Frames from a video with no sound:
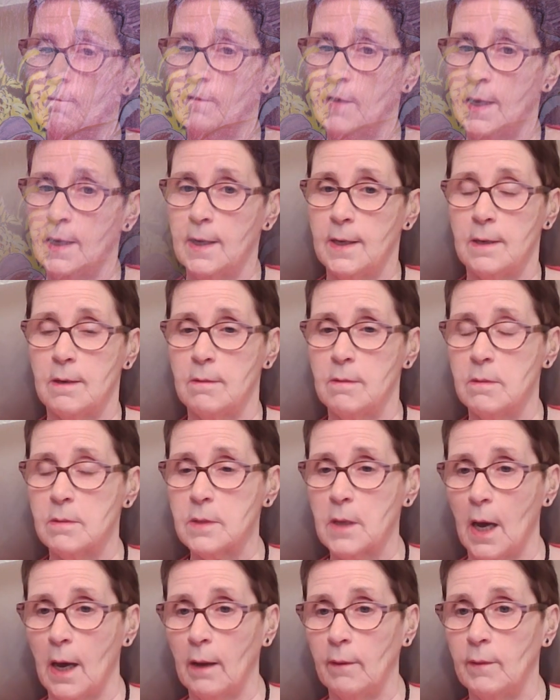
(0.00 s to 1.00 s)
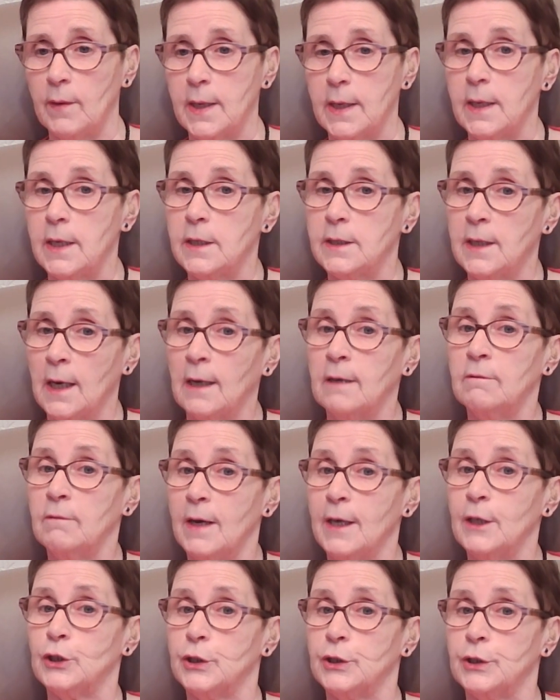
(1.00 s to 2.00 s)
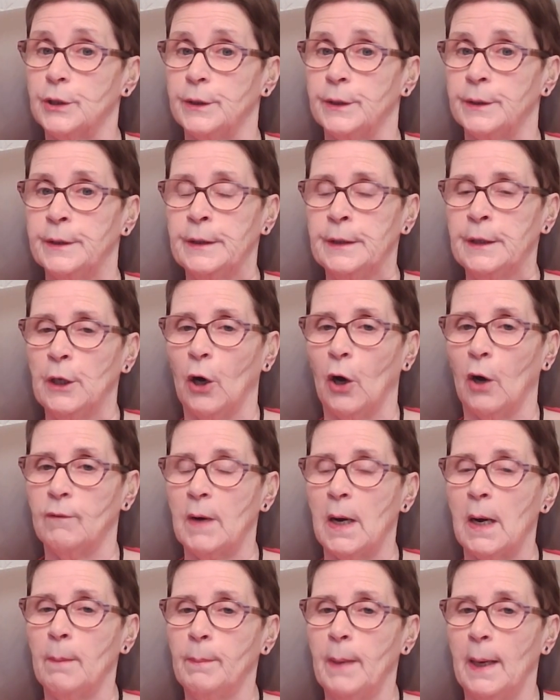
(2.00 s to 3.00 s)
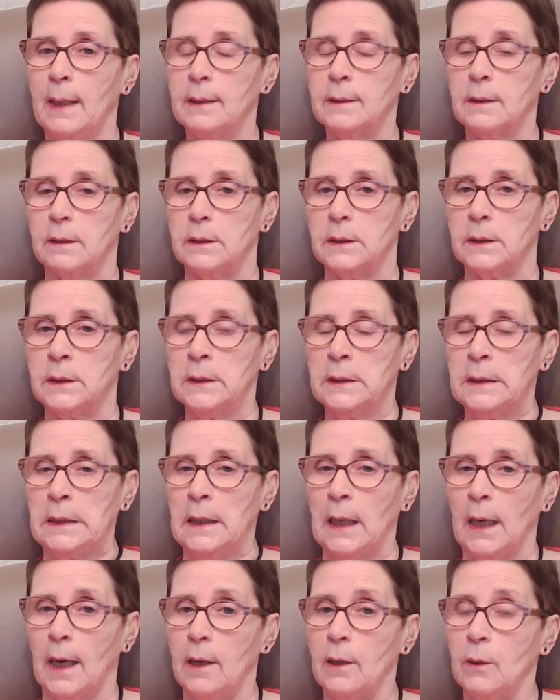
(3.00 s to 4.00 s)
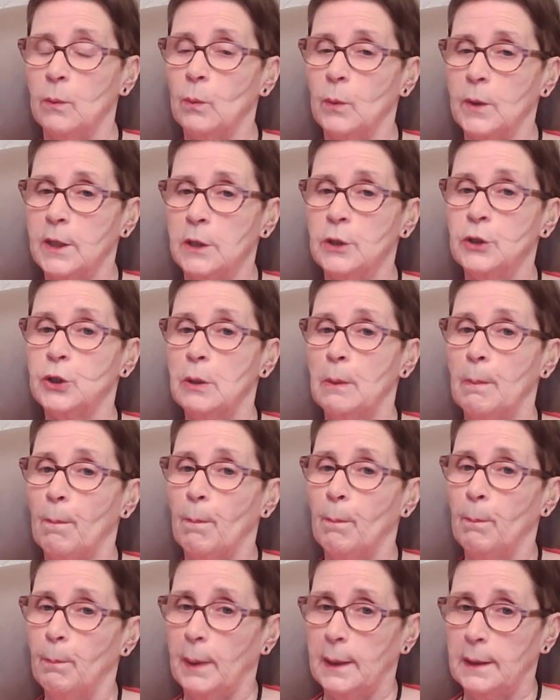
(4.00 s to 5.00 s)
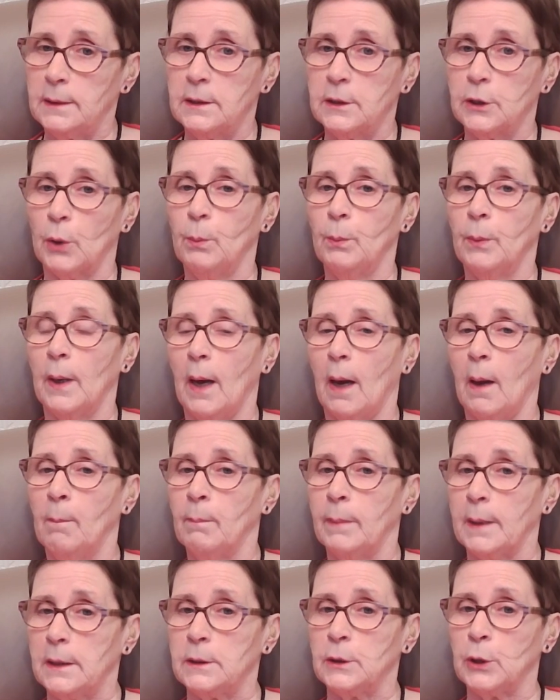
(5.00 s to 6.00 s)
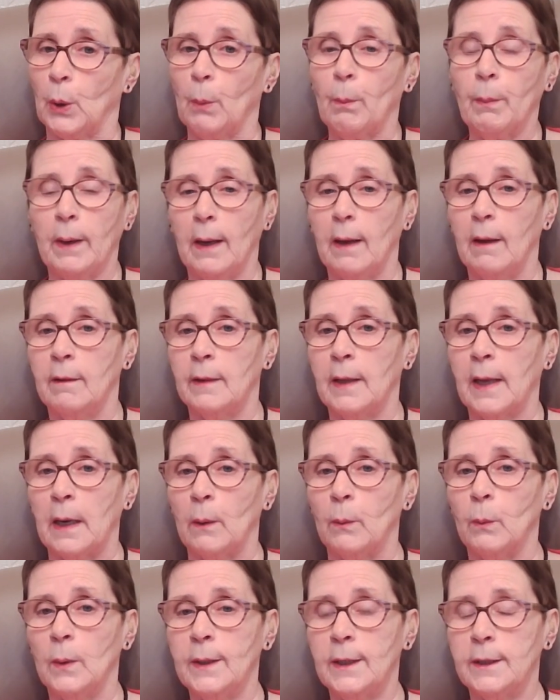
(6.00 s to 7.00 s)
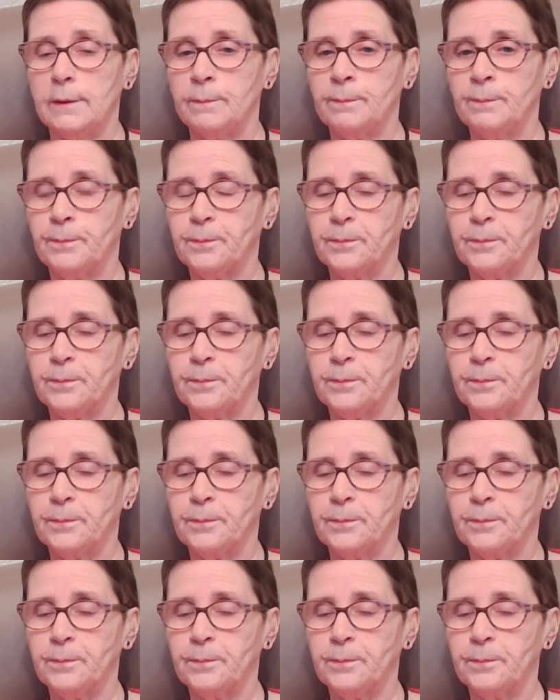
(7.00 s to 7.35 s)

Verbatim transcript: veins and the direction of our petal. And we can just build up and build up in that way.